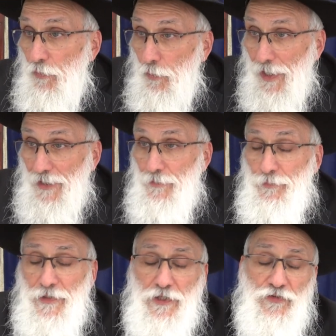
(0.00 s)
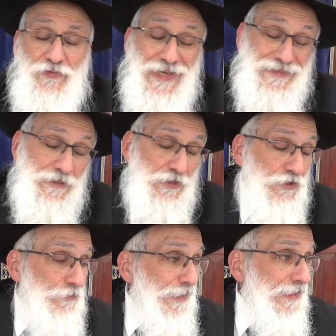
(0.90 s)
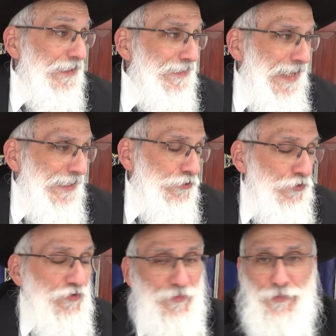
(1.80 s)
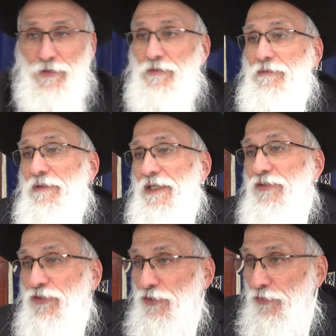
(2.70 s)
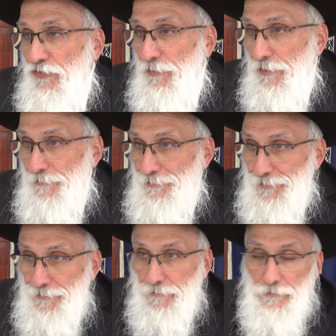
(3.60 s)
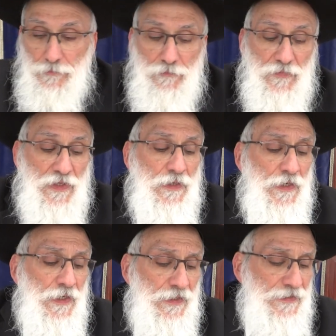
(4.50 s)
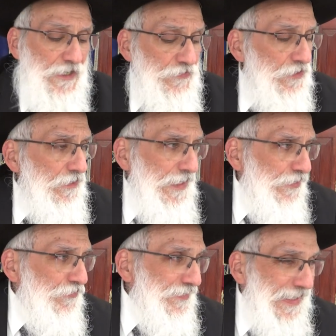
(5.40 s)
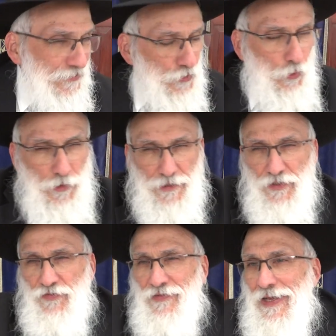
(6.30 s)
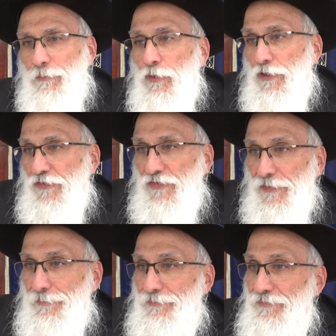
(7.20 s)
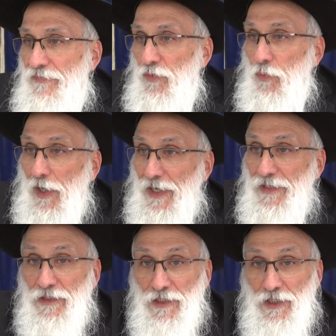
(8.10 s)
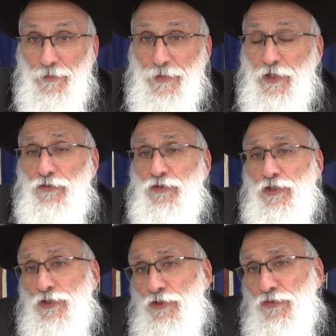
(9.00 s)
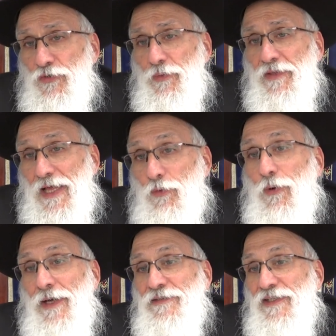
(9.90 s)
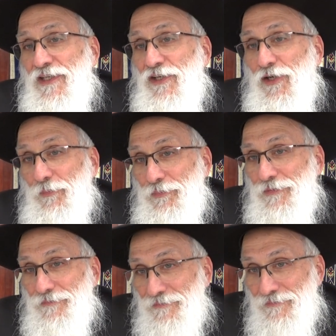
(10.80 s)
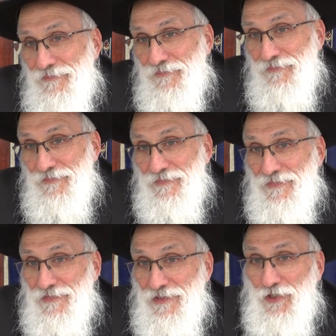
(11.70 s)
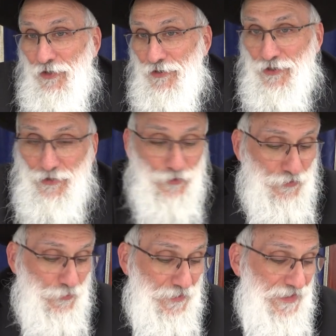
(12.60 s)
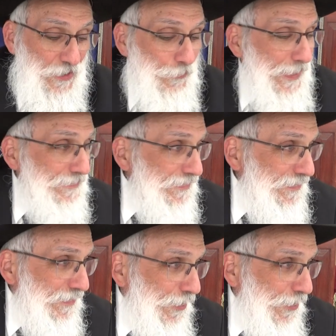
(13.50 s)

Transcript: Why? Because technically, you make it not usable into usable. Nevertheless, that toy is not muktzah. Why? Because you can use it without winding it up. You know, you can use it without winding it